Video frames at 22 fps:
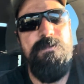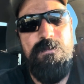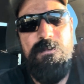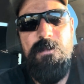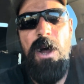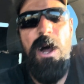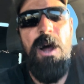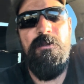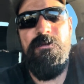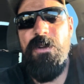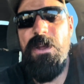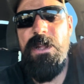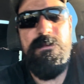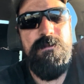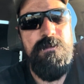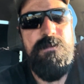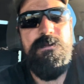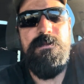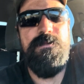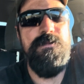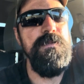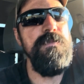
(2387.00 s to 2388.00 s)
often
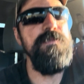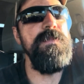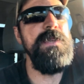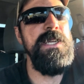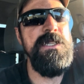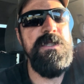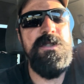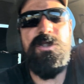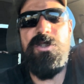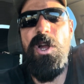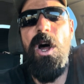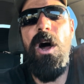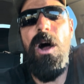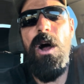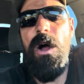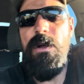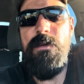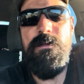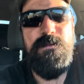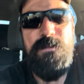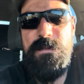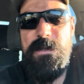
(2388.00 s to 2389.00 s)

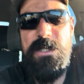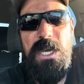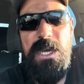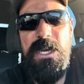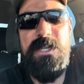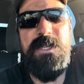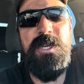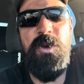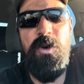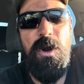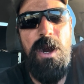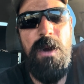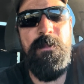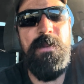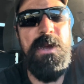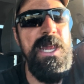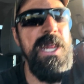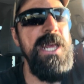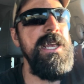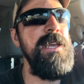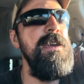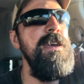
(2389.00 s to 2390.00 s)
install to our
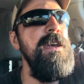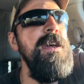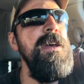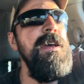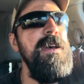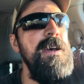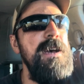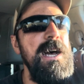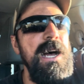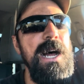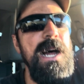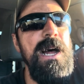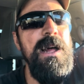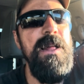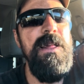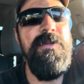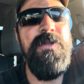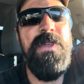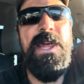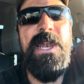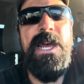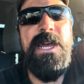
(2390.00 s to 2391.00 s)
bidding,
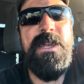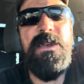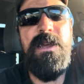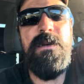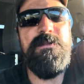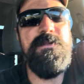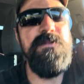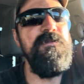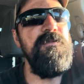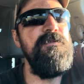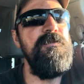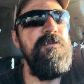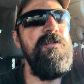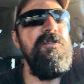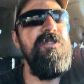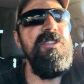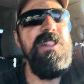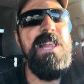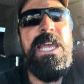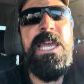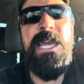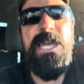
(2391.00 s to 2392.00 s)
then end up
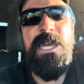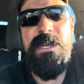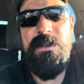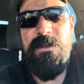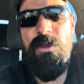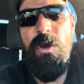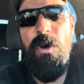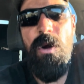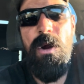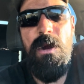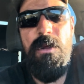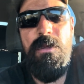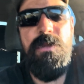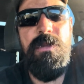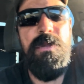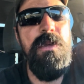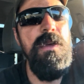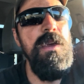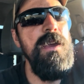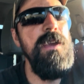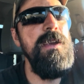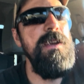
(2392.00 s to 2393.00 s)
fleeing north
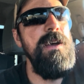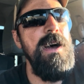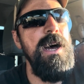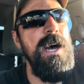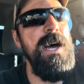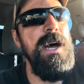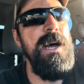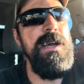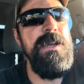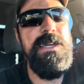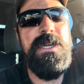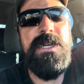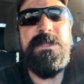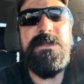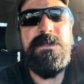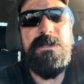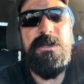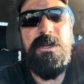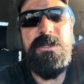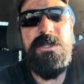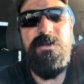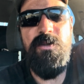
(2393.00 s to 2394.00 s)
in
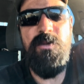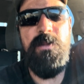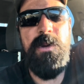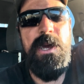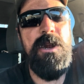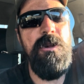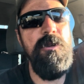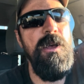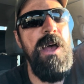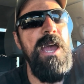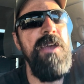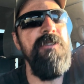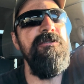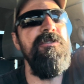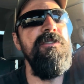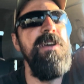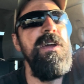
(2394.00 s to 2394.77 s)
search of a better life,